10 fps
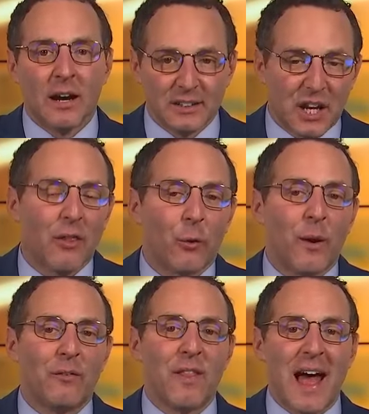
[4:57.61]
is on the
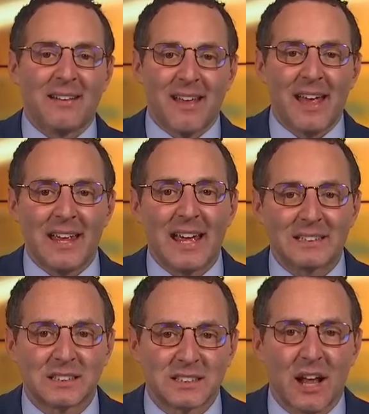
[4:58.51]
river that that day, he
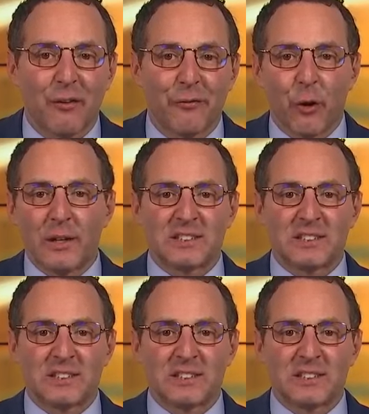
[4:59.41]
has a cell phone.